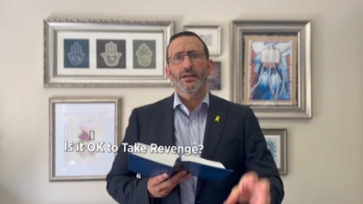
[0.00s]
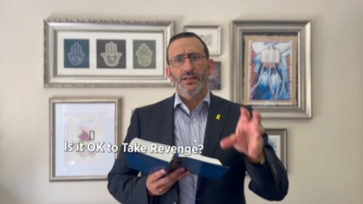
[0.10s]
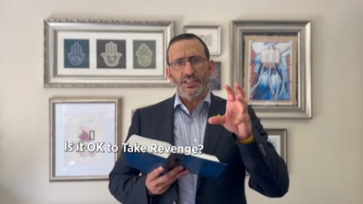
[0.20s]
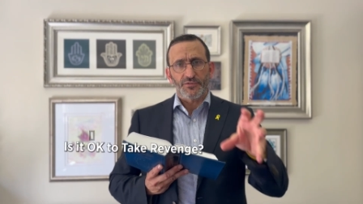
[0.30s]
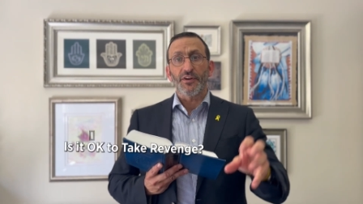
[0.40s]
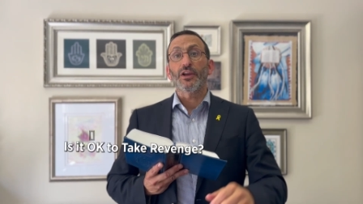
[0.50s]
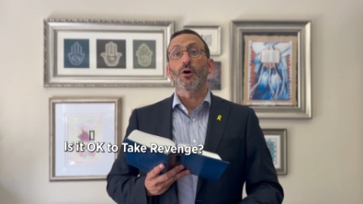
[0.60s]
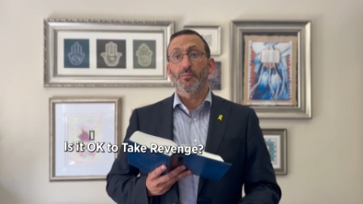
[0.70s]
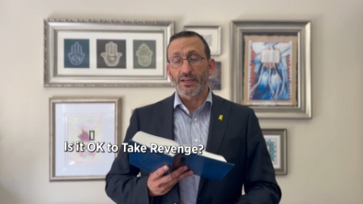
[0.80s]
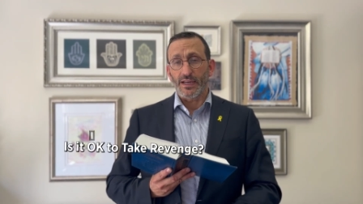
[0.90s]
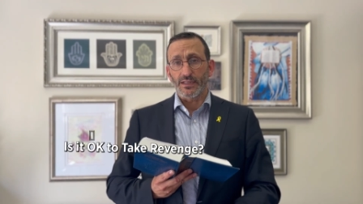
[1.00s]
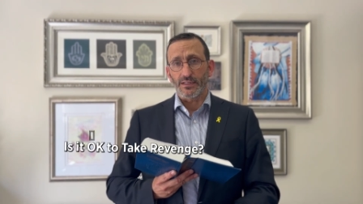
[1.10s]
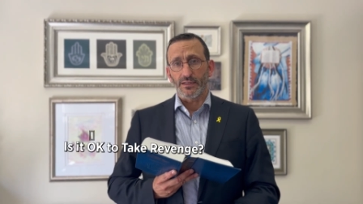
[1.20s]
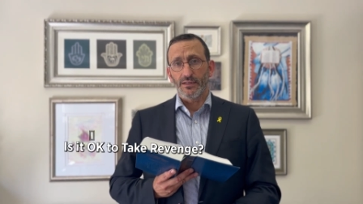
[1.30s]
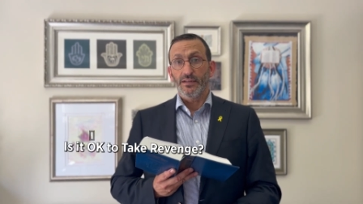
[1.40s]
It's very
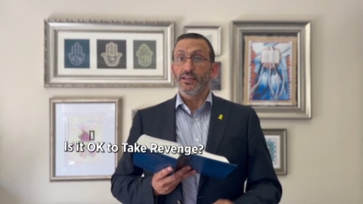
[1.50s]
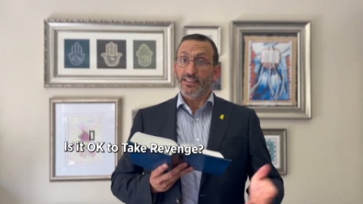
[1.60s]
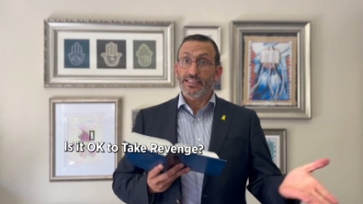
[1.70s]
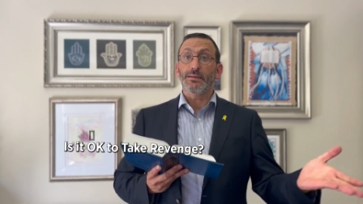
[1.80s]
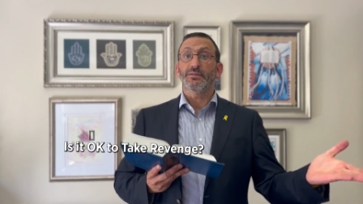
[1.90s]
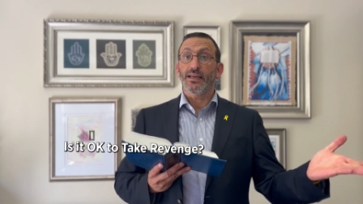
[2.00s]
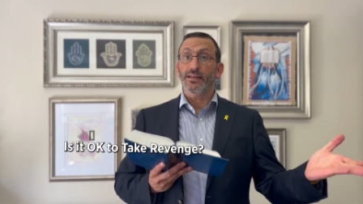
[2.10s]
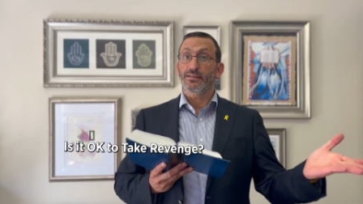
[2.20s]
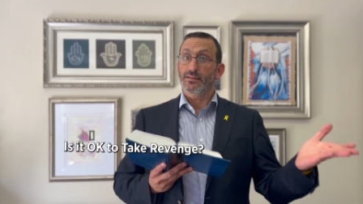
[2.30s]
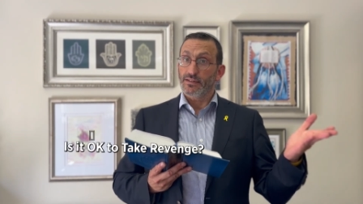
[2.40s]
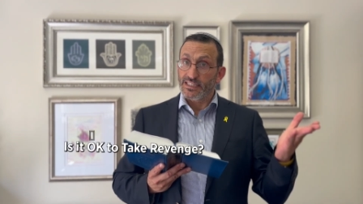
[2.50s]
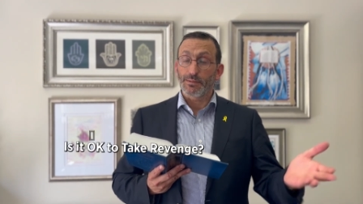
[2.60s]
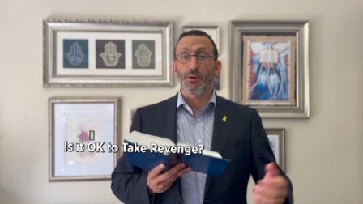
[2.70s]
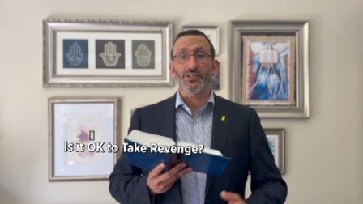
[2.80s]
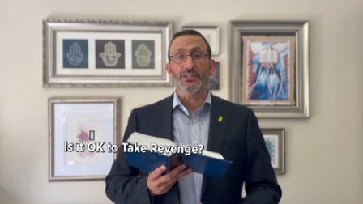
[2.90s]
complicated. It seems that it's a
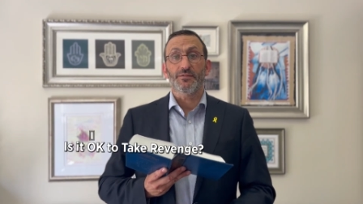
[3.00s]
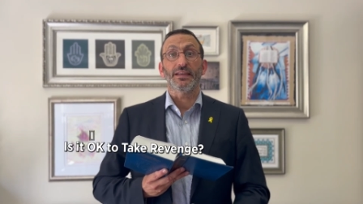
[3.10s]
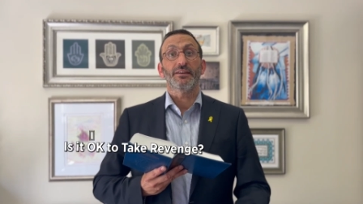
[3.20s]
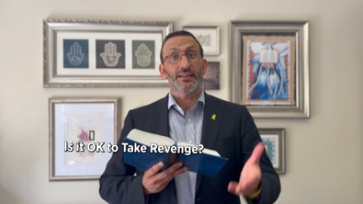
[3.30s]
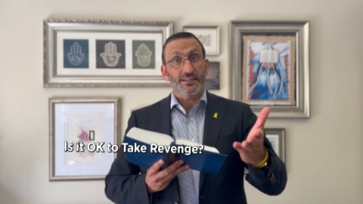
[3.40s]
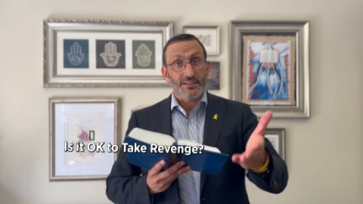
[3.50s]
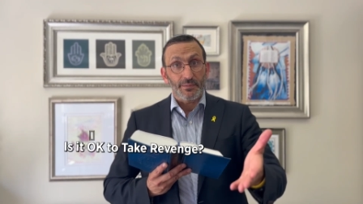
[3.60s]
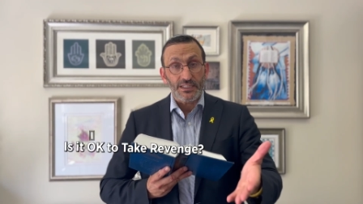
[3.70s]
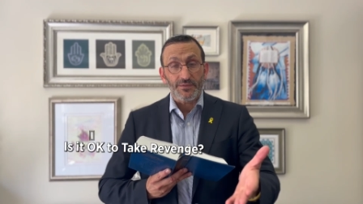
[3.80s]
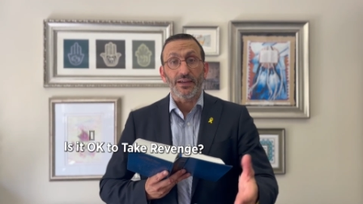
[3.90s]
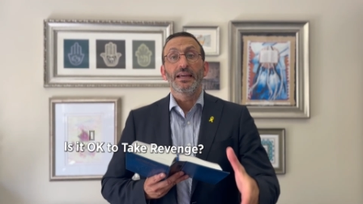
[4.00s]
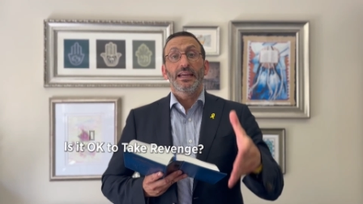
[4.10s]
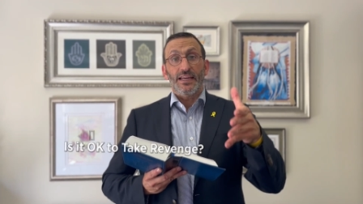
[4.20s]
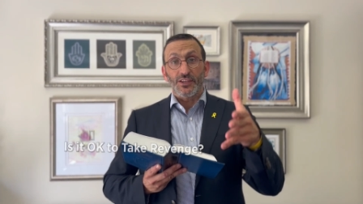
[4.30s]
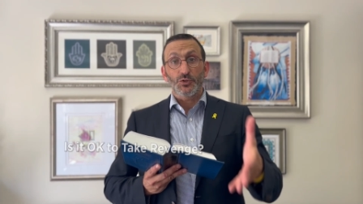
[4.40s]
positive thing. Indeed, it's a mitzvah.
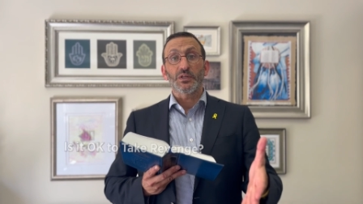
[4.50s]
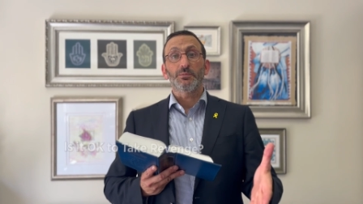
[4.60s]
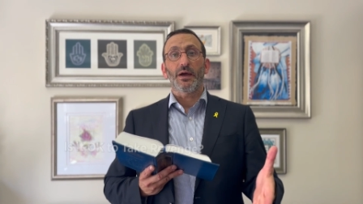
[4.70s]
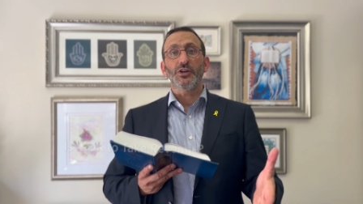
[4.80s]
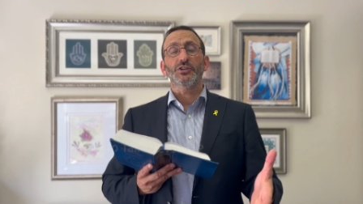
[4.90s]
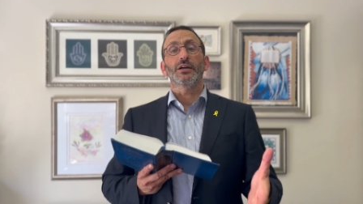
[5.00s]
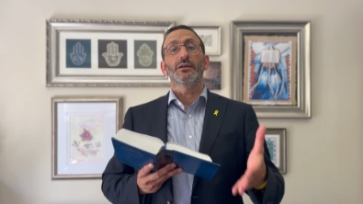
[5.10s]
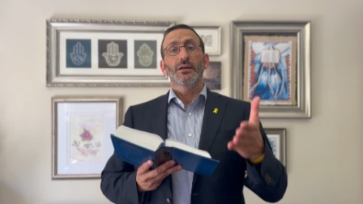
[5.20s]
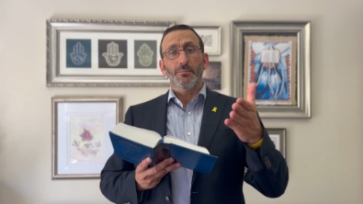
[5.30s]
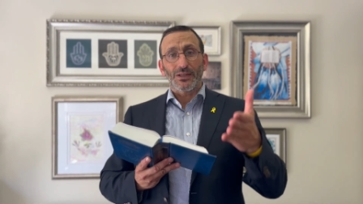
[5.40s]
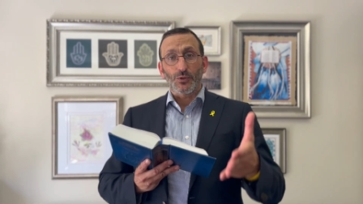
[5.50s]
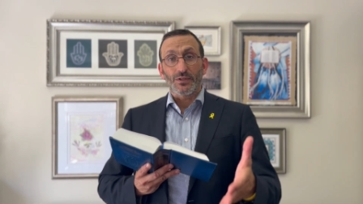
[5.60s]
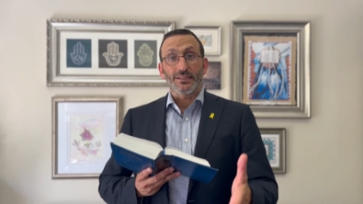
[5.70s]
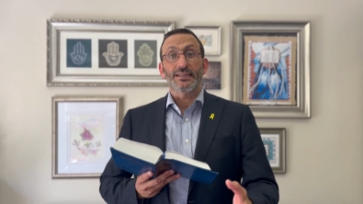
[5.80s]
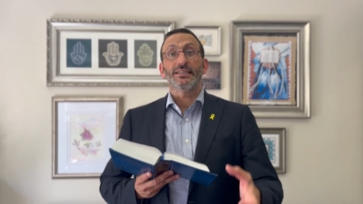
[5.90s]
In this week's parasha, Matot, it
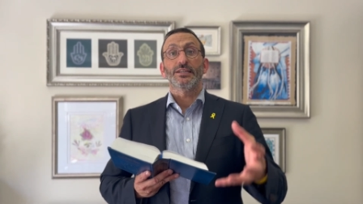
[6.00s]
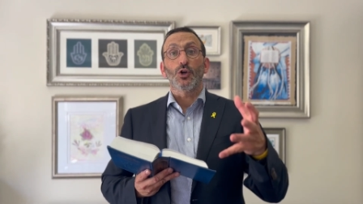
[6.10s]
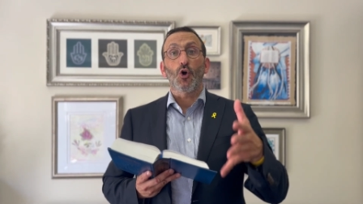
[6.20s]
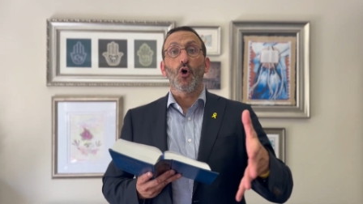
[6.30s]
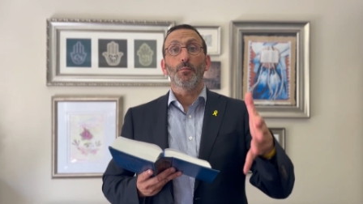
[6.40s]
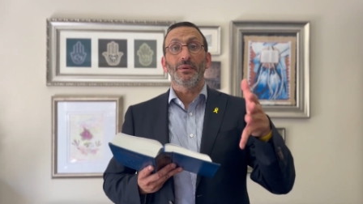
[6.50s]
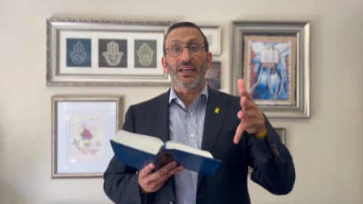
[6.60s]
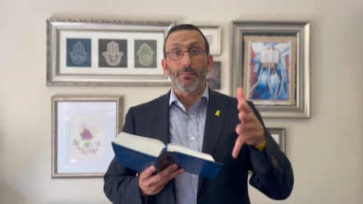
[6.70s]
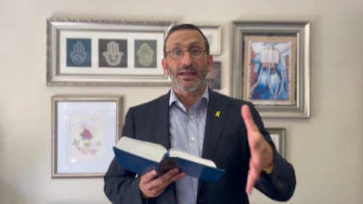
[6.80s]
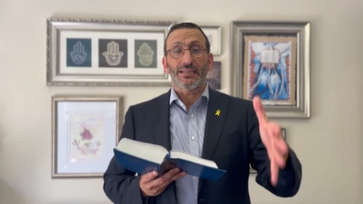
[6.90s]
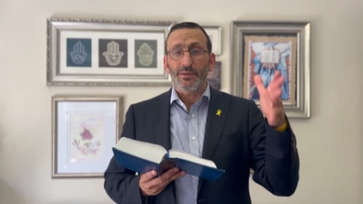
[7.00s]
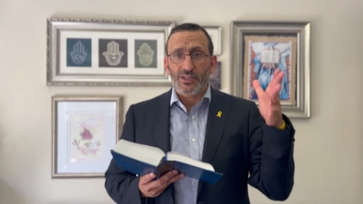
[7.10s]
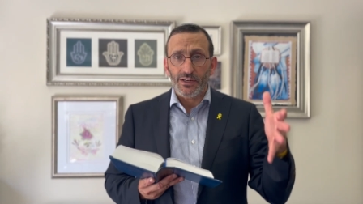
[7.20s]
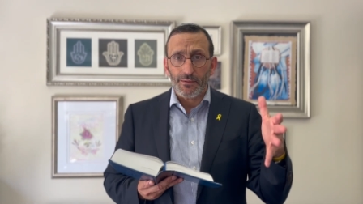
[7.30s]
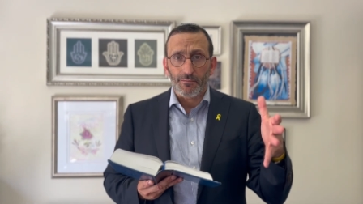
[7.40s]
says, Nekom nikmata
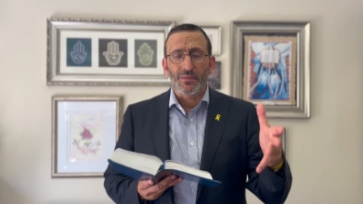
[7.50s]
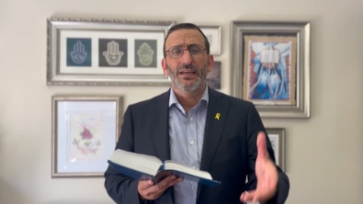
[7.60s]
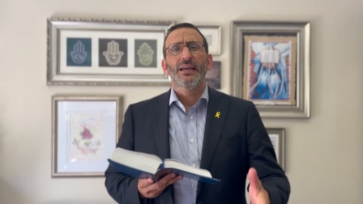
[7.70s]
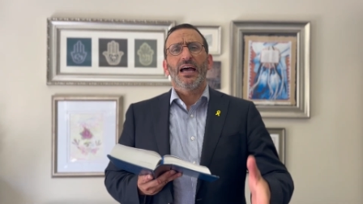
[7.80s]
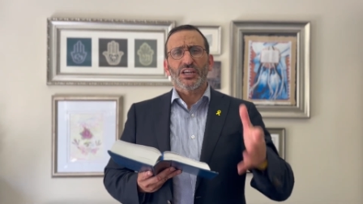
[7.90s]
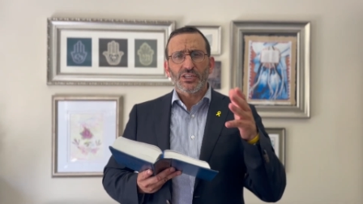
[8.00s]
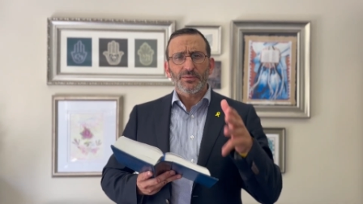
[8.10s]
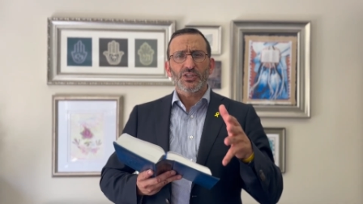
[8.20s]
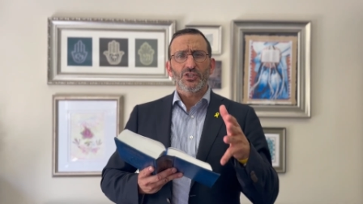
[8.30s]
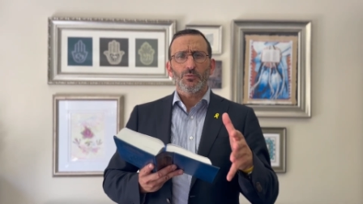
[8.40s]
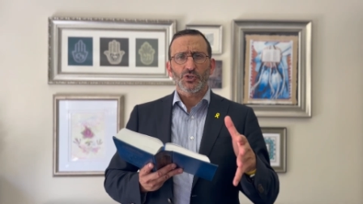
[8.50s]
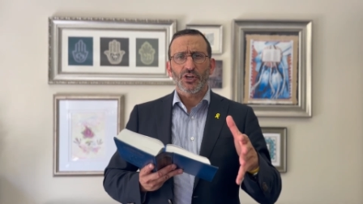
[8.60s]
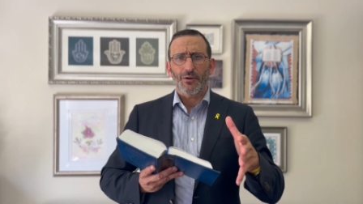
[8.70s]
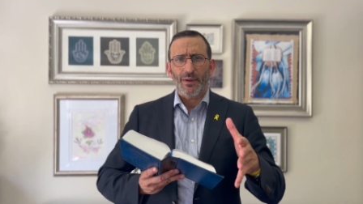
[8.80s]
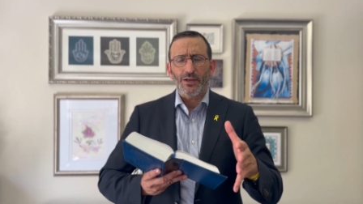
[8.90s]
Midianim. Hashem says to Moshe
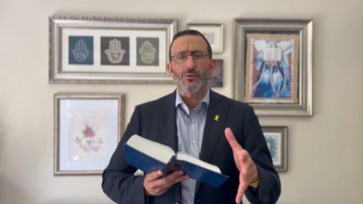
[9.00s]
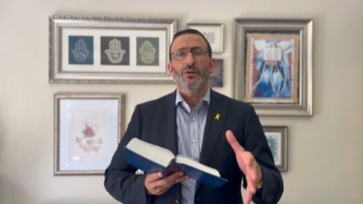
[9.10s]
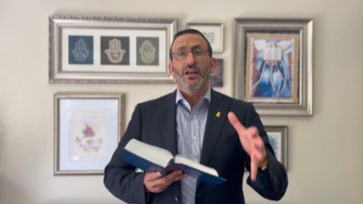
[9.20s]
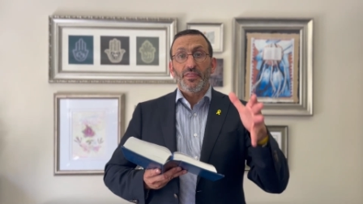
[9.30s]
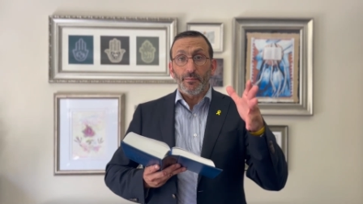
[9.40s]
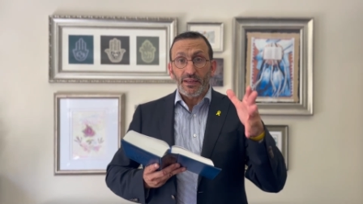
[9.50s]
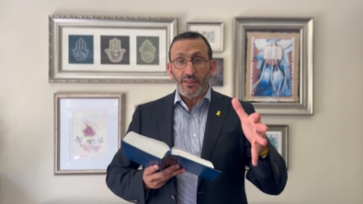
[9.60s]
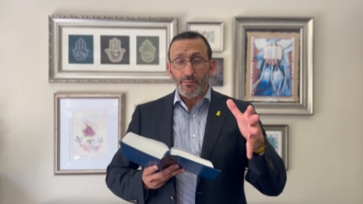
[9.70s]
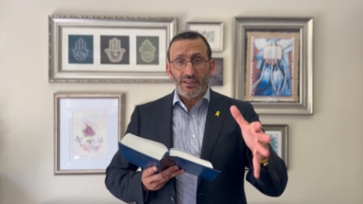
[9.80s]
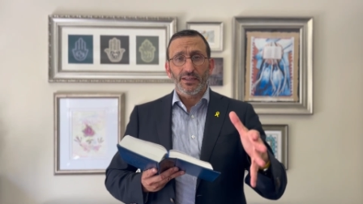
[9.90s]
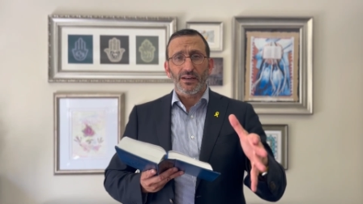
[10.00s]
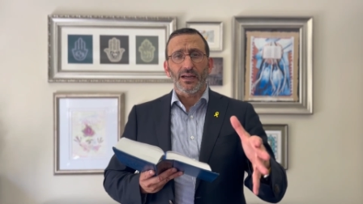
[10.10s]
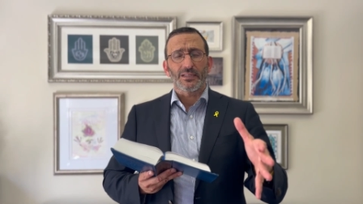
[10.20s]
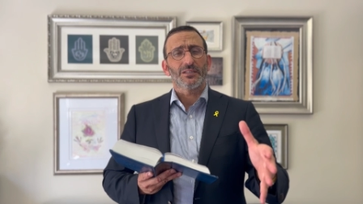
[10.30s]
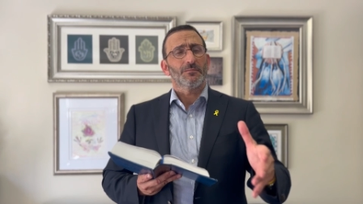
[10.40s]
Rabbeinu, the
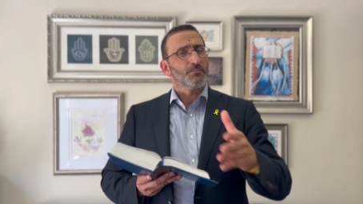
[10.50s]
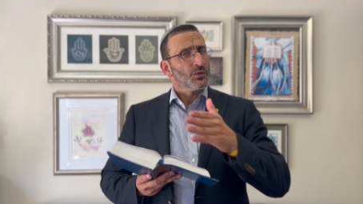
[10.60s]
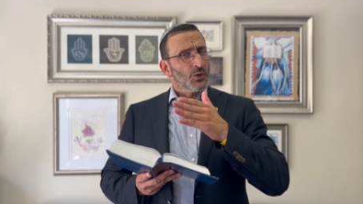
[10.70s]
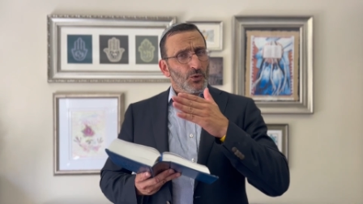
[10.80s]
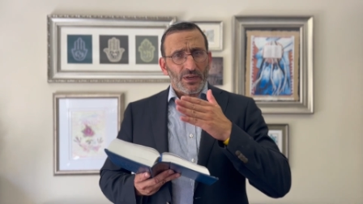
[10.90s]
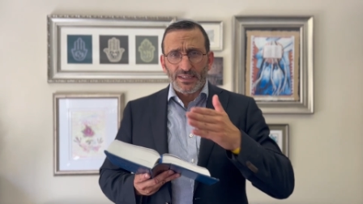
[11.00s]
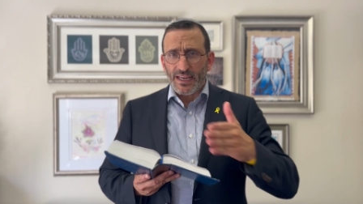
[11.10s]
Midianites, who